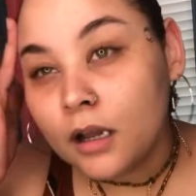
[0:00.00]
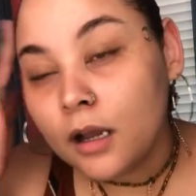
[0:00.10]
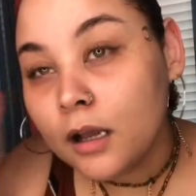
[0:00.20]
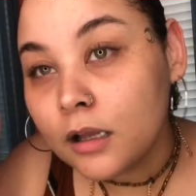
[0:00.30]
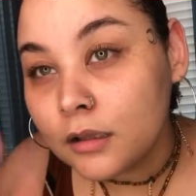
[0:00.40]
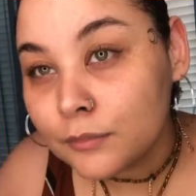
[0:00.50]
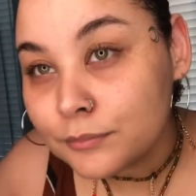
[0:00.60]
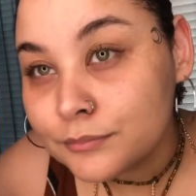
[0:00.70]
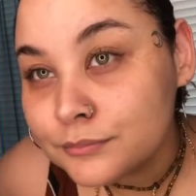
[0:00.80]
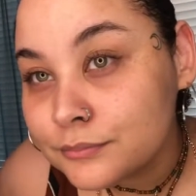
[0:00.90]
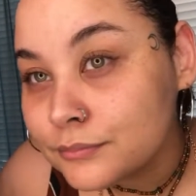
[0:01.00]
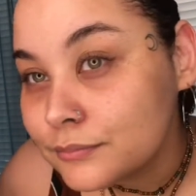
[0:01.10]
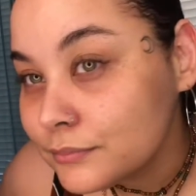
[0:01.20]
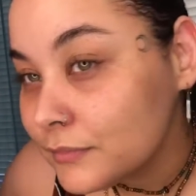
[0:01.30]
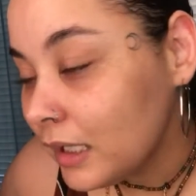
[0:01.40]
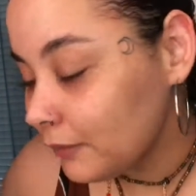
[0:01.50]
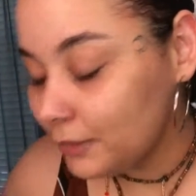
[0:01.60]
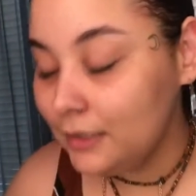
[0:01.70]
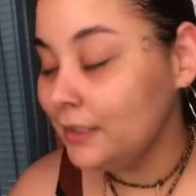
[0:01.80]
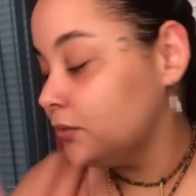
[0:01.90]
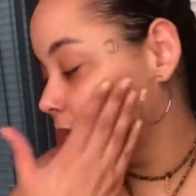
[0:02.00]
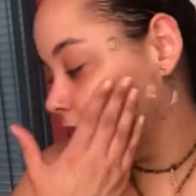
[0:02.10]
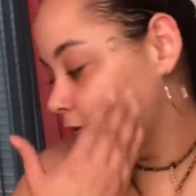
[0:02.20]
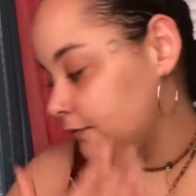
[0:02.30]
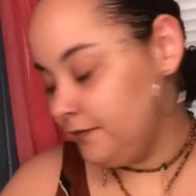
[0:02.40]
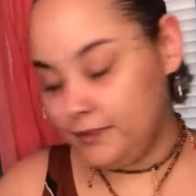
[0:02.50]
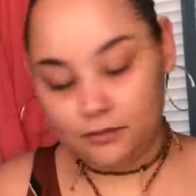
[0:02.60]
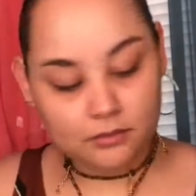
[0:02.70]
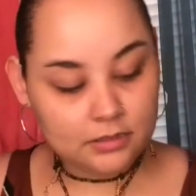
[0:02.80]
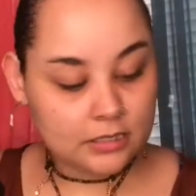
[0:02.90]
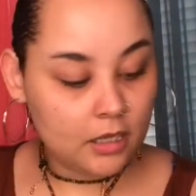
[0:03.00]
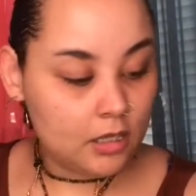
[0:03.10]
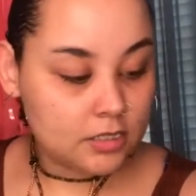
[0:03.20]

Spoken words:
I really like the way that it feels.